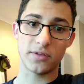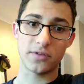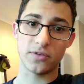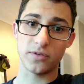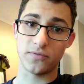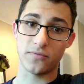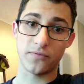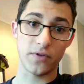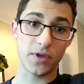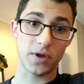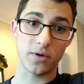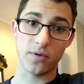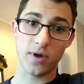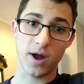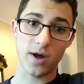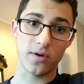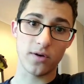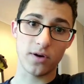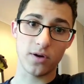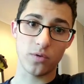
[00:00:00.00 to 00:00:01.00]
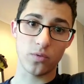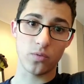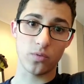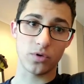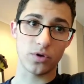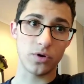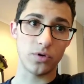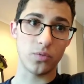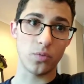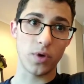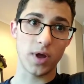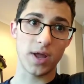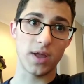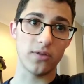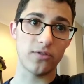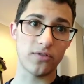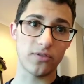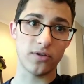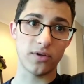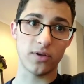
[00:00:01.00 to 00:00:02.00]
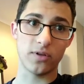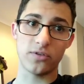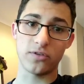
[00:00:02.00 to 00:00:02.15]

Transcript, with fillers: to figure out good ways to,